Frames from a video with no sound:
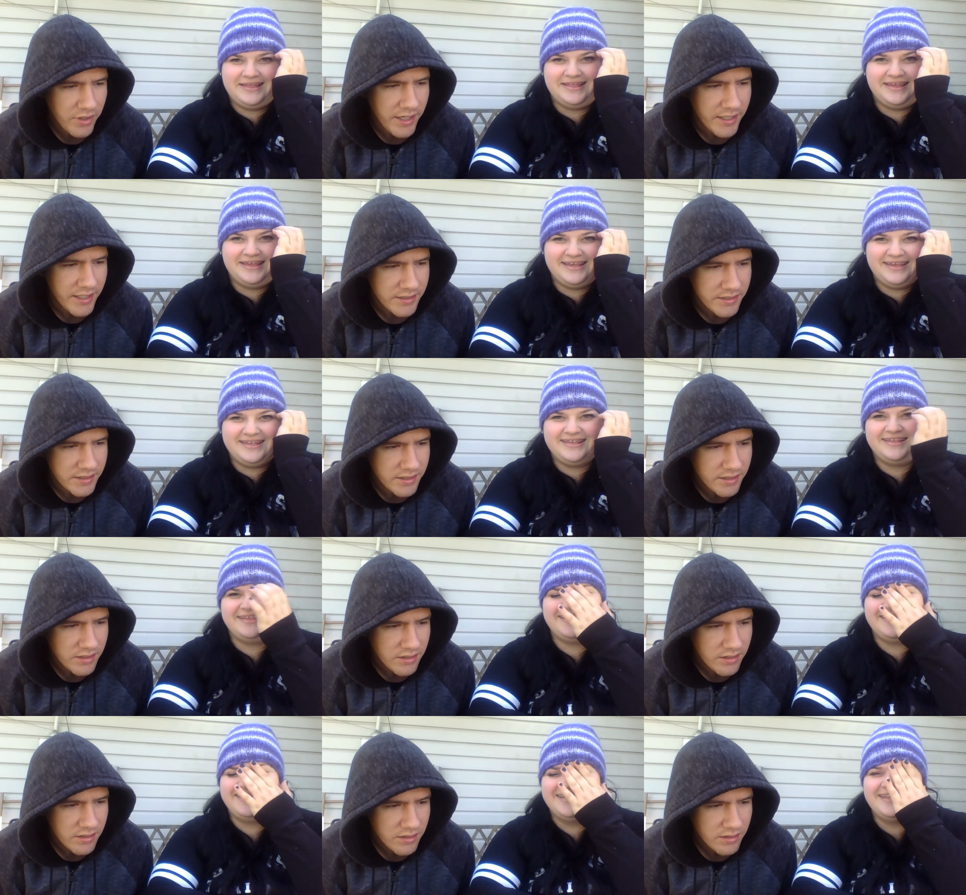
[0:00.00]
Speaker 1: reds.
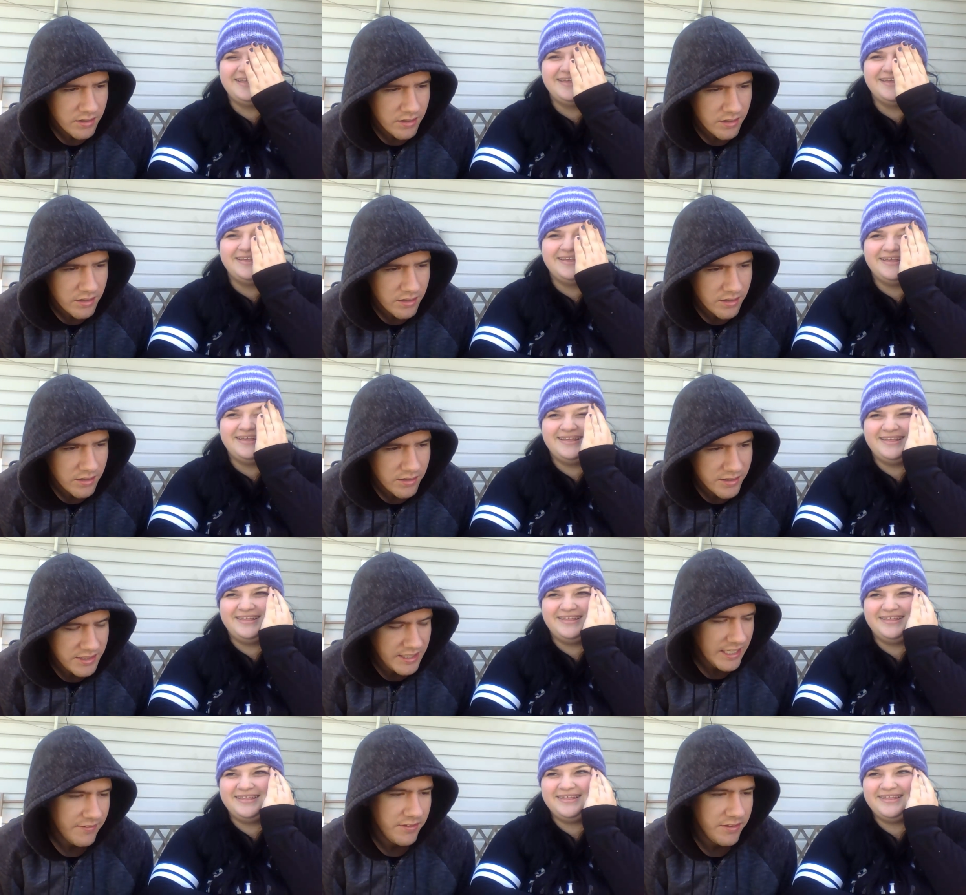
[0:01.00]

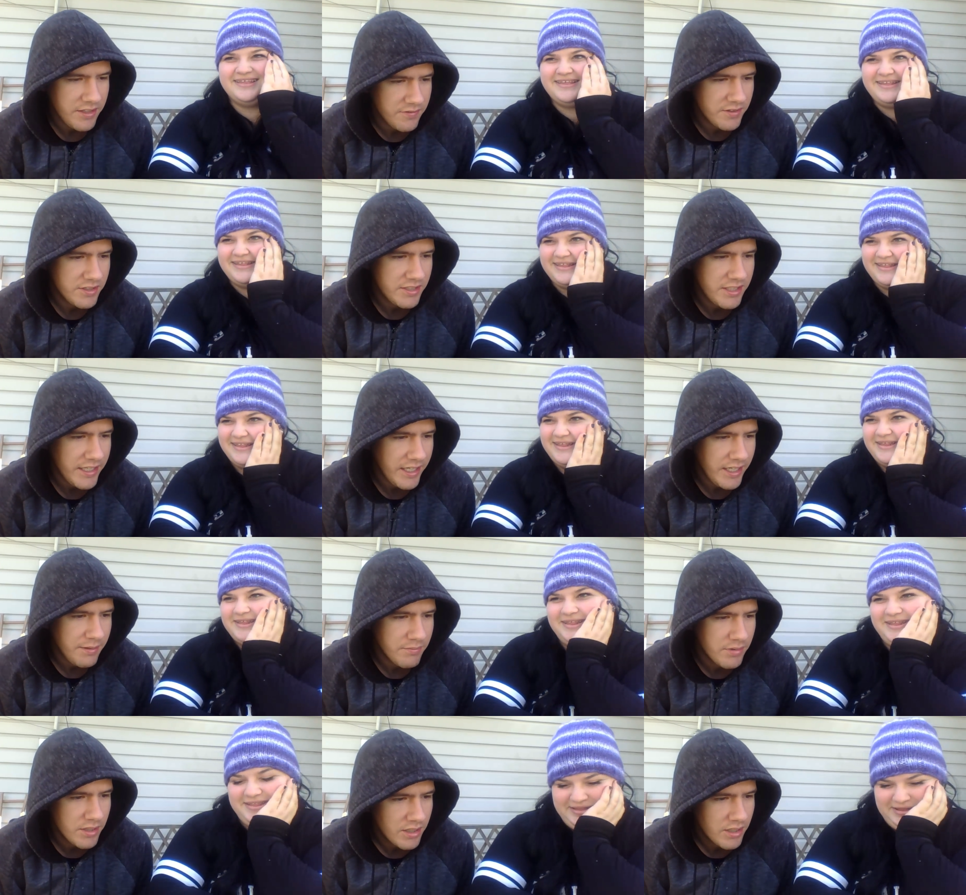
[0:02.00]
Seven of the
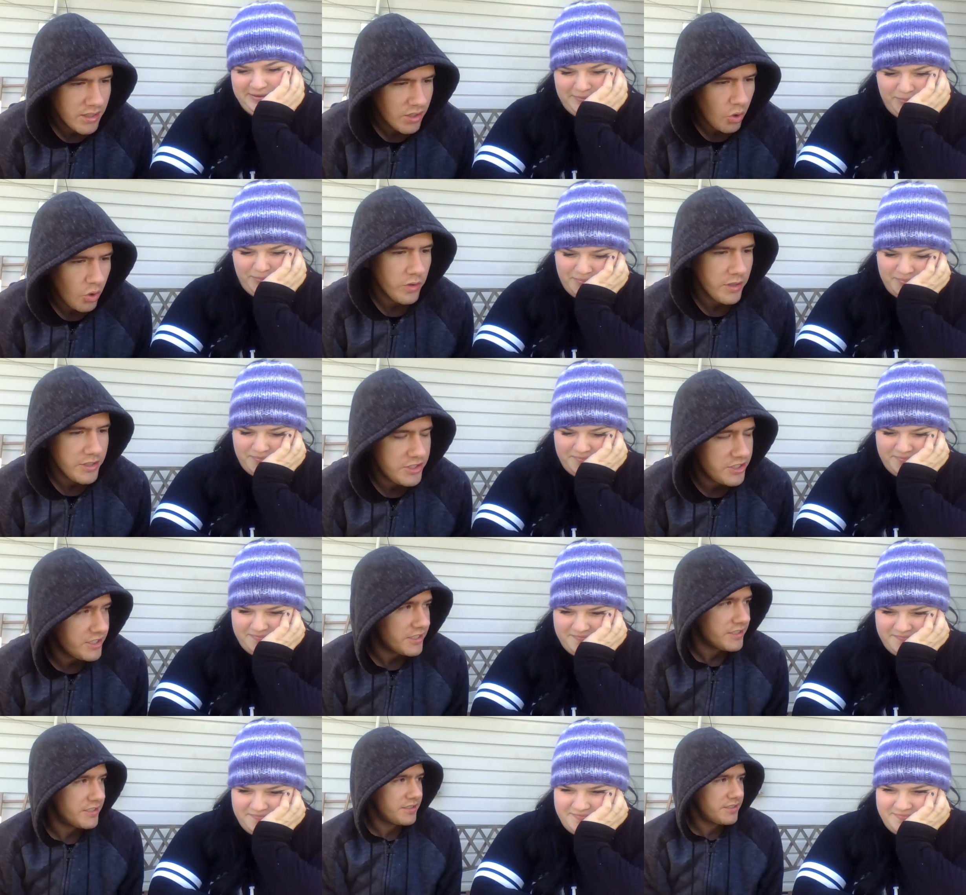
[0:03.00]
same
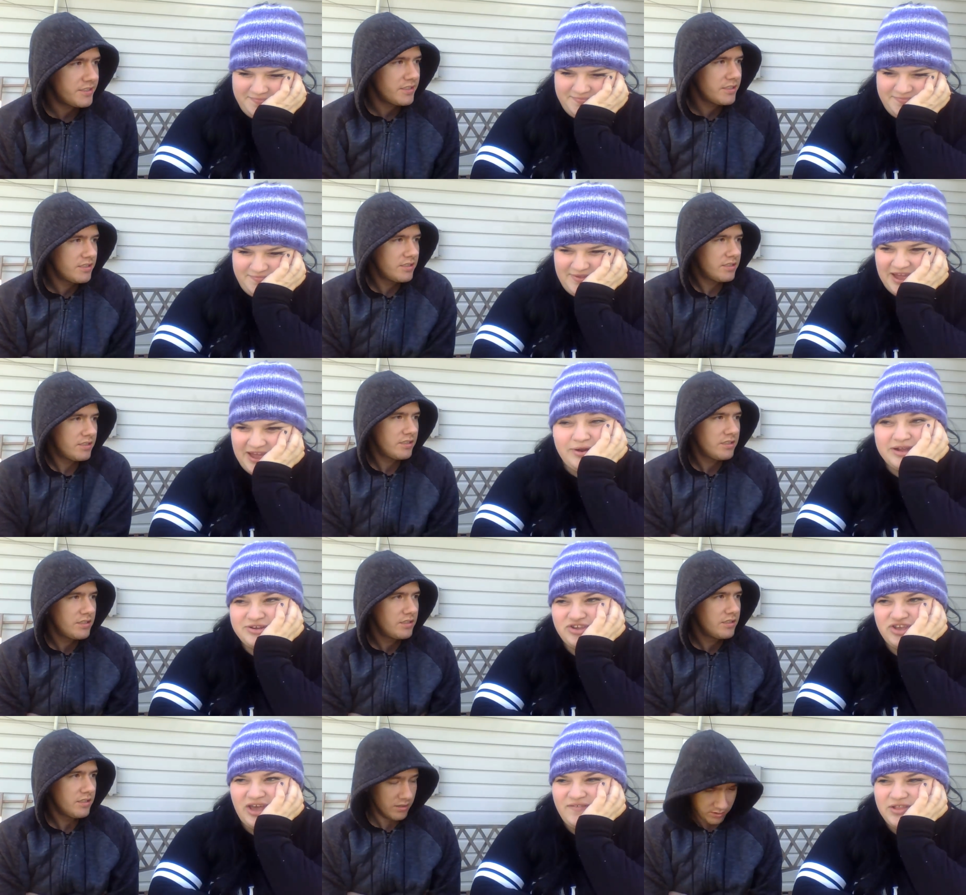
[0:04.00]
oranges.
Speaker 2: I don't
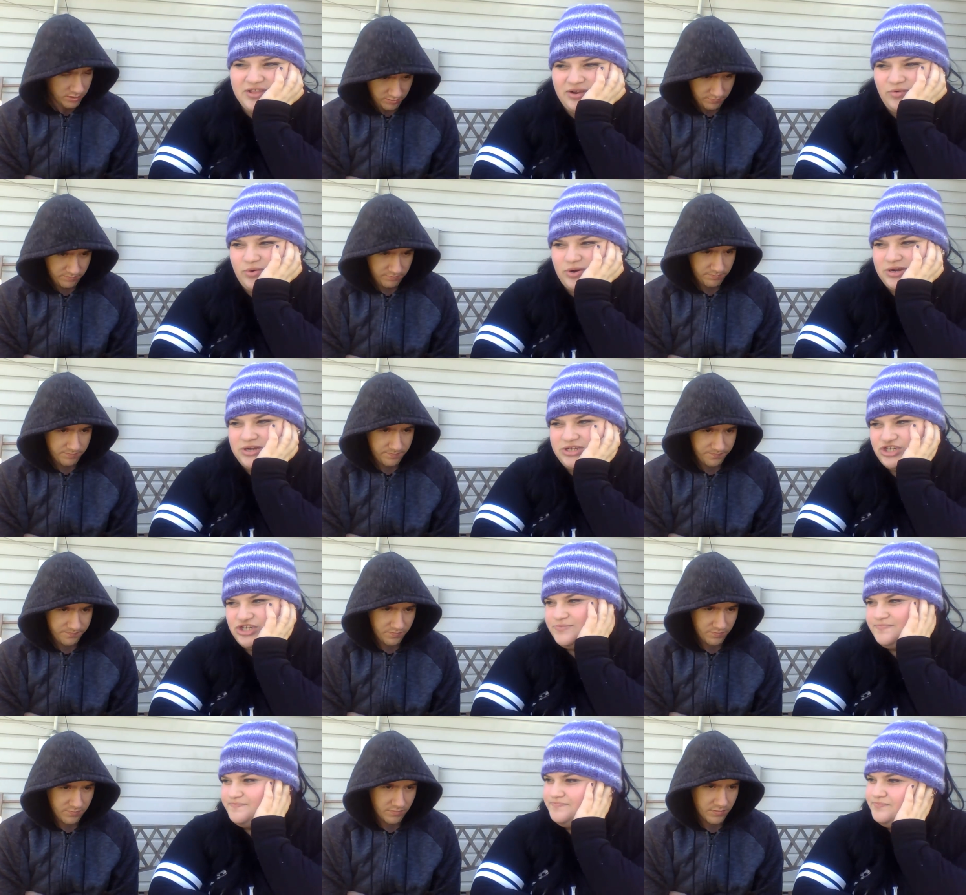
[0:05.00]
actually have a lot of
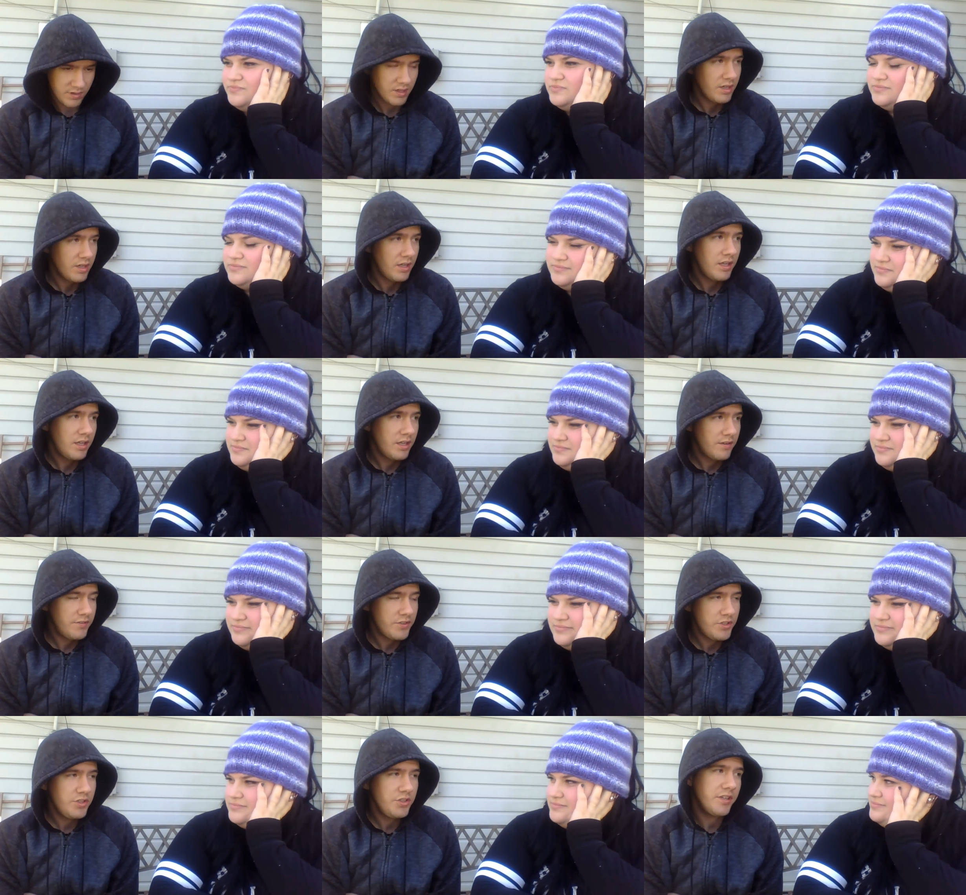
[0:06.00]
orange
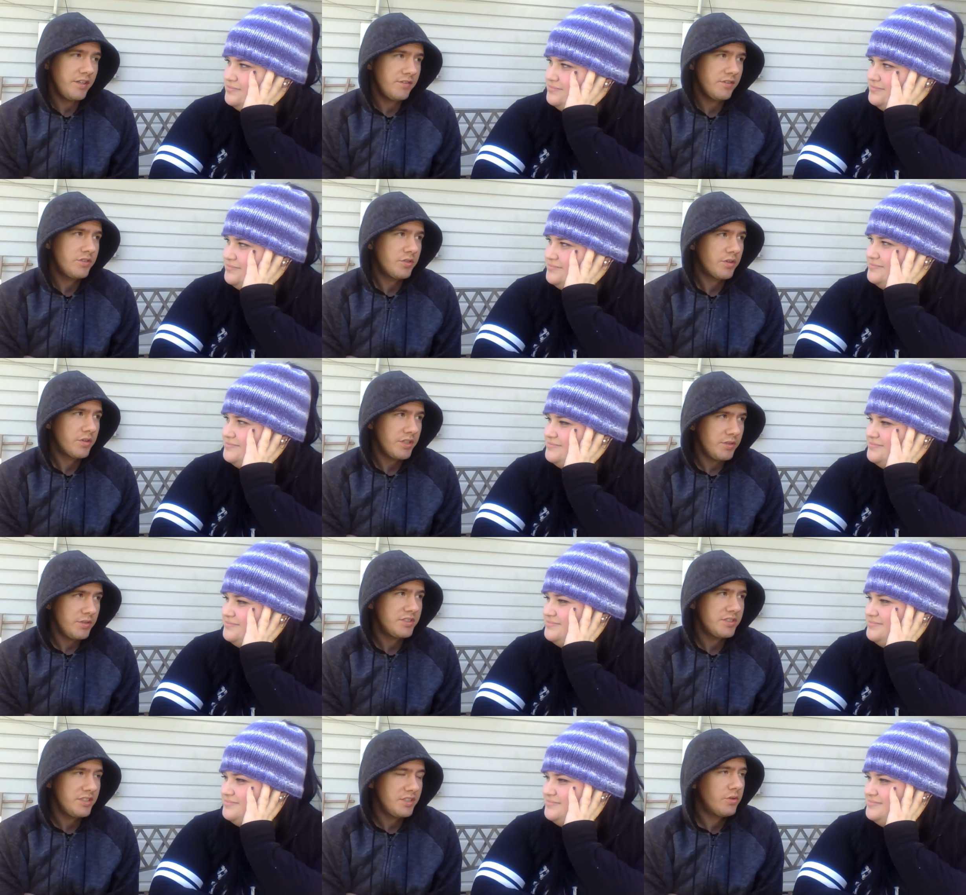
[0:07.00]
Speaker 1: you do your inventory, you'd see